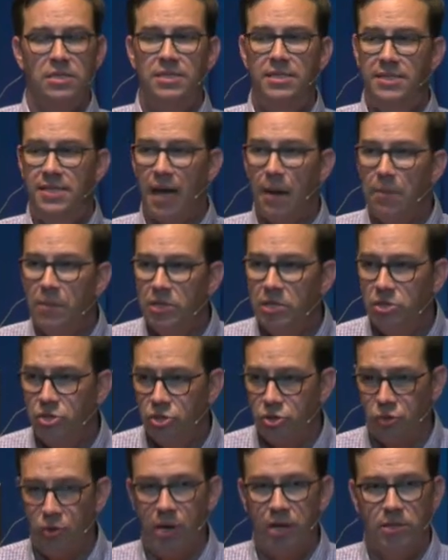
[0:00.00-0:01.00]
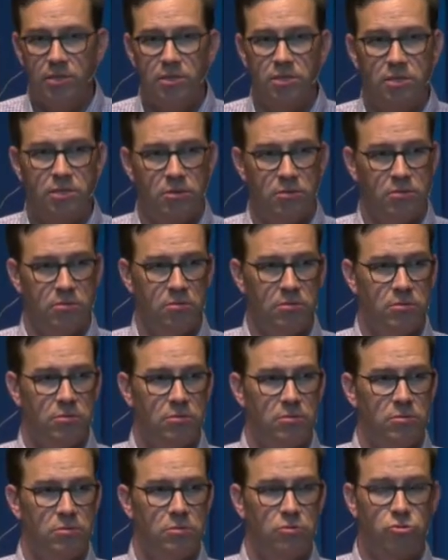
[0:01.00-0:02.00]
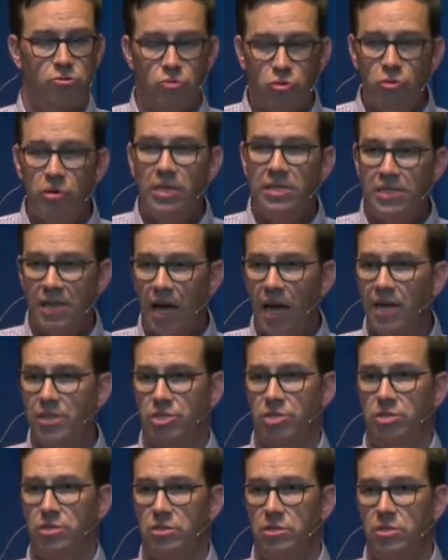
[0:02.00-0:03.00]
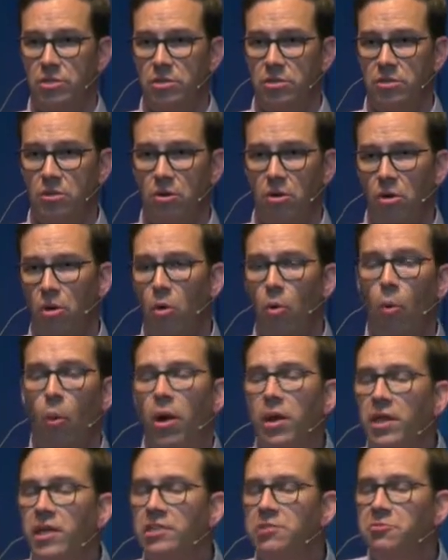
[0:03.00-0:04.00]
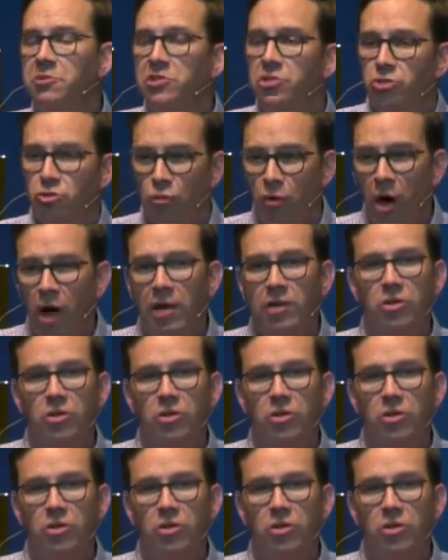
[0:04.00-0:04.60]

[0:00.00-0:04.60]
demonstrates through his actions what he has been trying